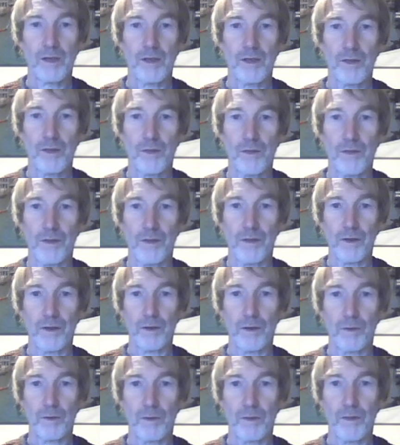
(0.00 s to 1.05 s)

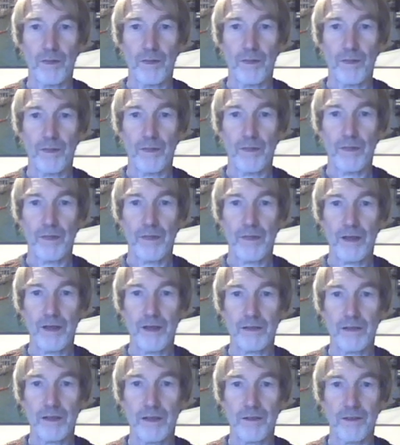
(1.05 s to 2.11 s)
So that,
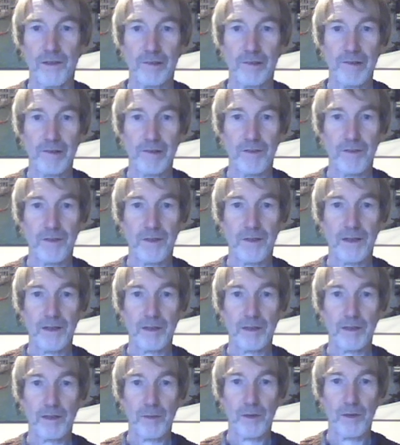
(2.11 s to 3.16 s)
as a gravity settling
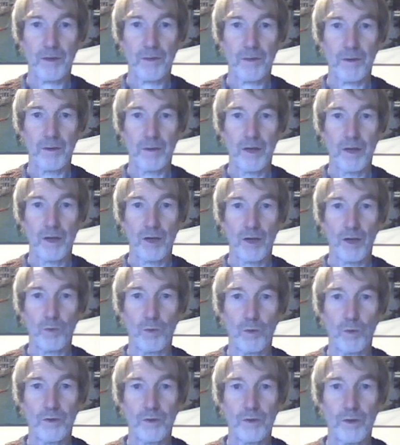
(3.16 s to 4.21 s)
basin,
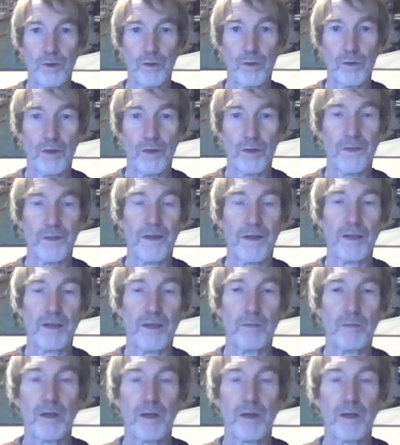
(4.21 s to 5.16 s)
would do the same